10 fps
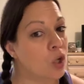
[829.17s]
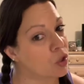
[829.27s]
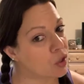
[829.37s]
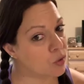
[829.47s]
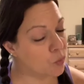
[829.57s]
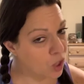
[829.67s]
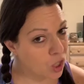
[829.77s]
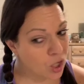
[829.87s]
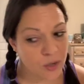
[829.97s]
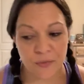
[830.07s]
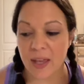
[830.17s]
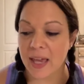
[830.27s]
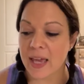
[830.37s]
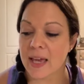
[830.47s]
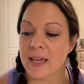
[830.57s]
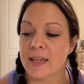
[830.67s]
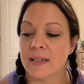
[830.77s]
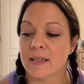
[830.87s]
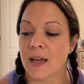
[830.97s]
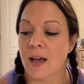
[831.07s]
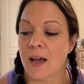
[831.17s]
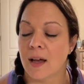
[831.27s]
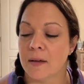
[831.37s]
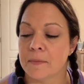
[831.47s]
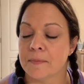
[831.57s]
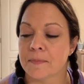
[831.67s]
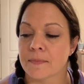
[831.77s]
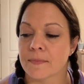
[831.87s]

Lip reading: Swerve and